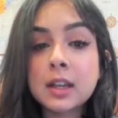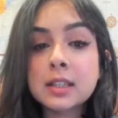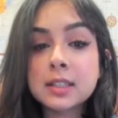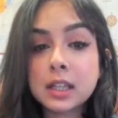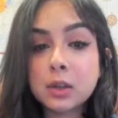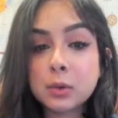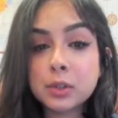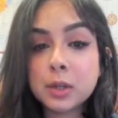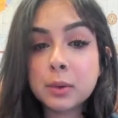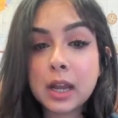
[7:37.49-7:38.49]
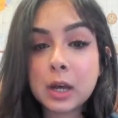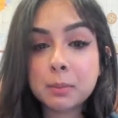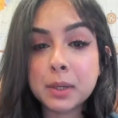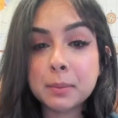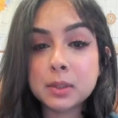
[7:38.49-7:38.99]
said the audio
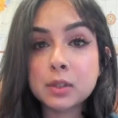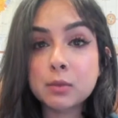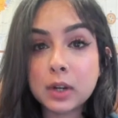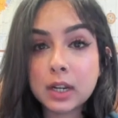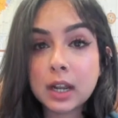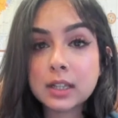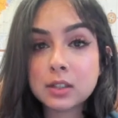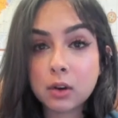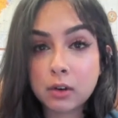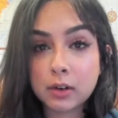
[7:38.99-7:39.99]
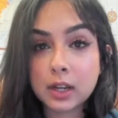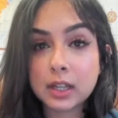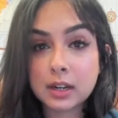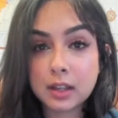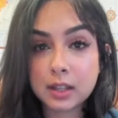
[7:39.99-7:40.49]
allowed people to realize the horror
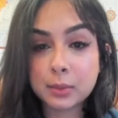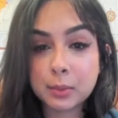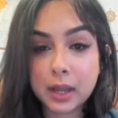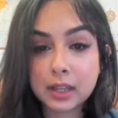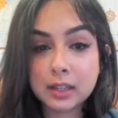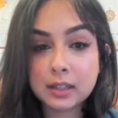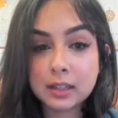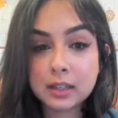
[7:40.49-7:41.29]
in another way.